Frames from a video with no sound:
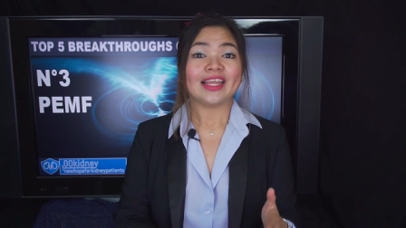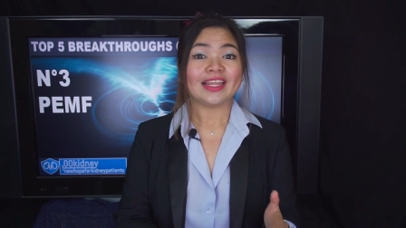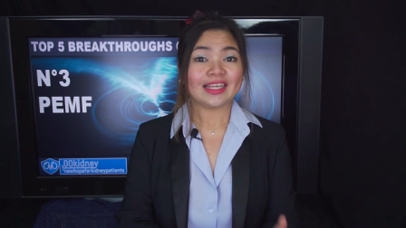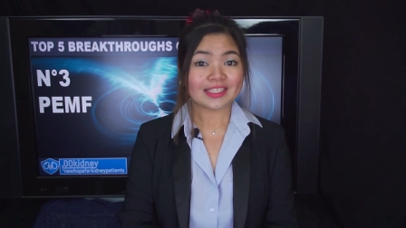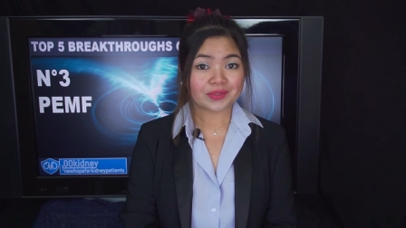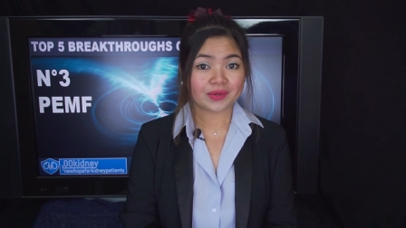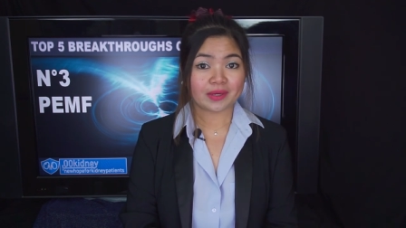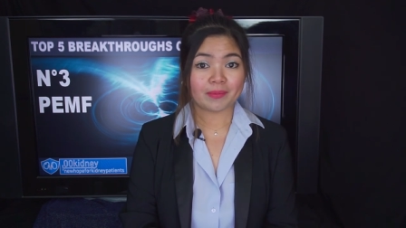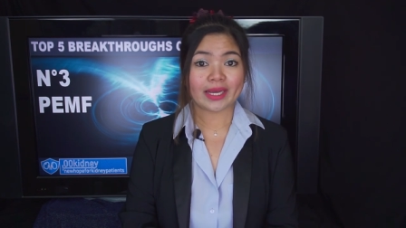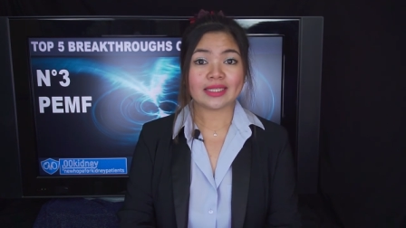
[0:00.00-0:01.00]
this
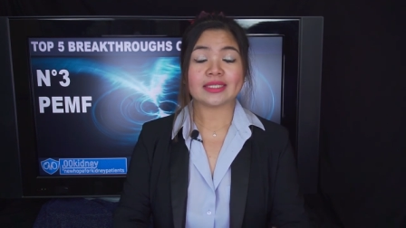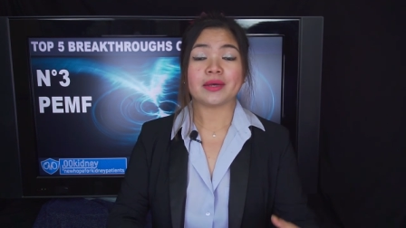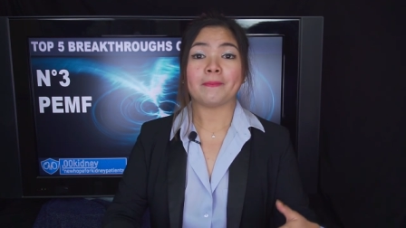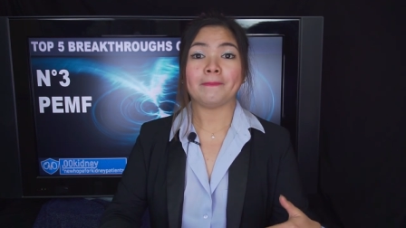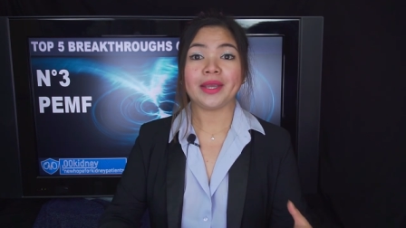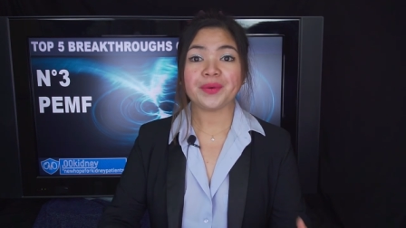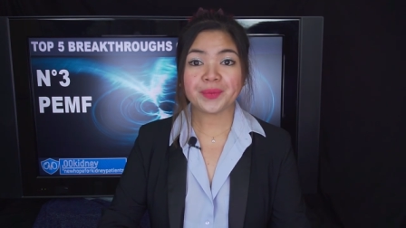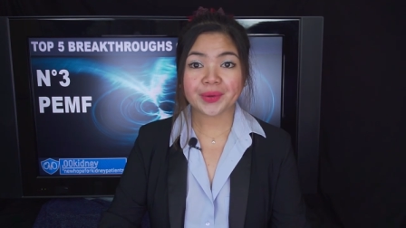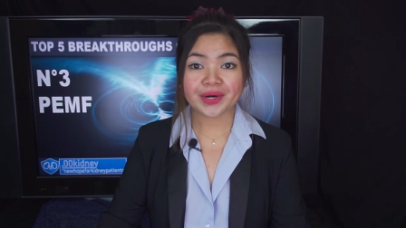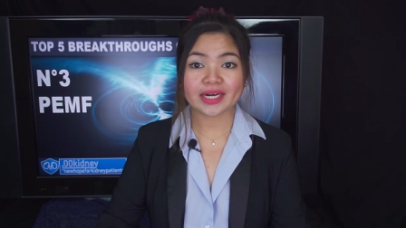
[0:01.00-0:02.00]
treatment may
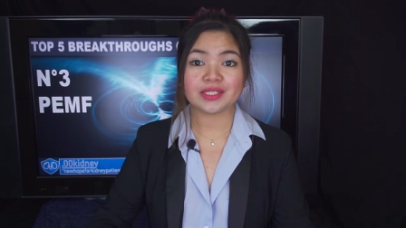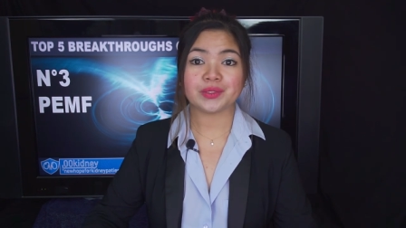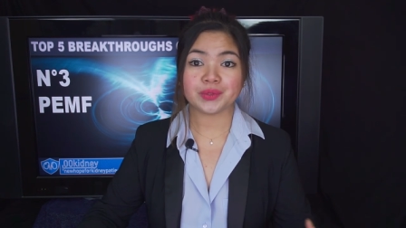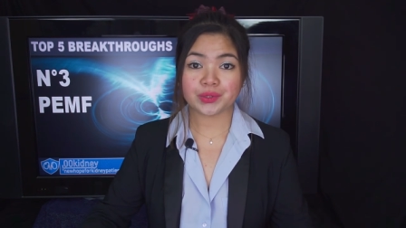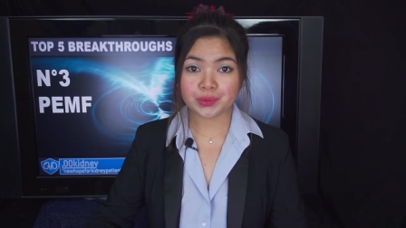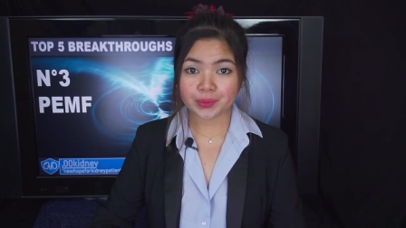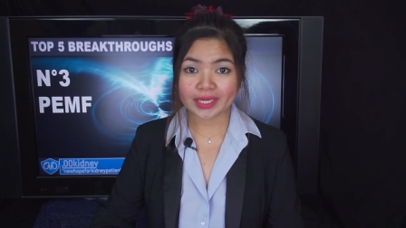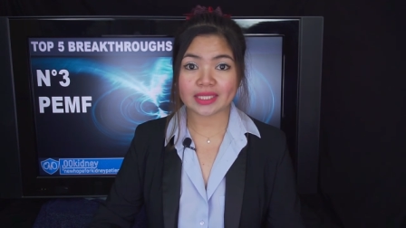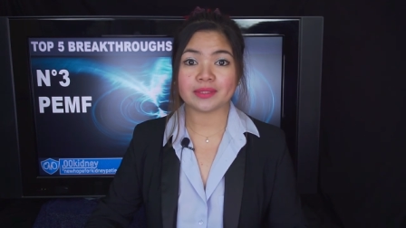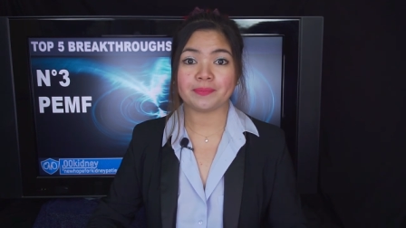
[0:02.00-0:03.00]
work to
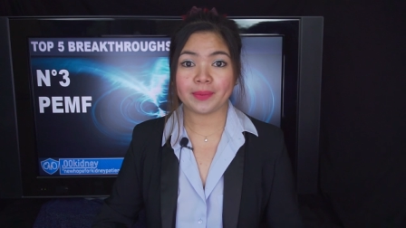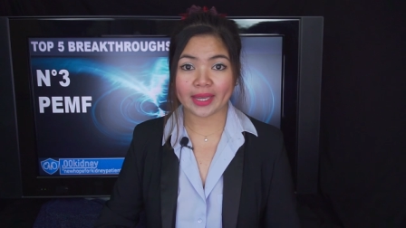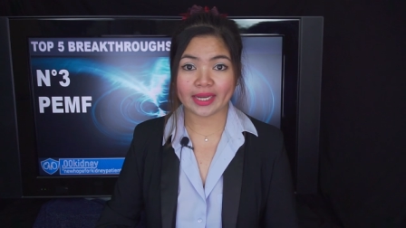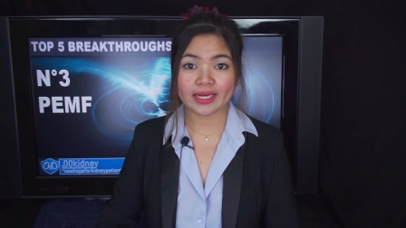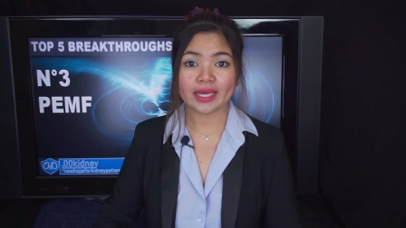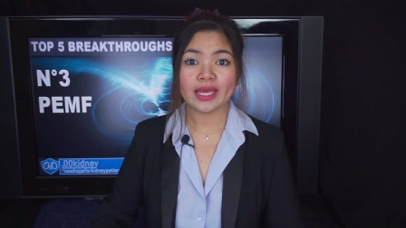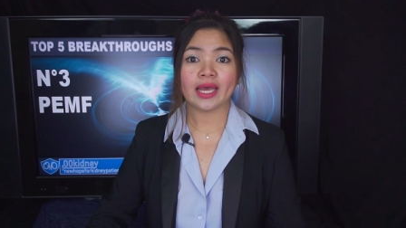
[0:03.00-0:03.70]
treat pain,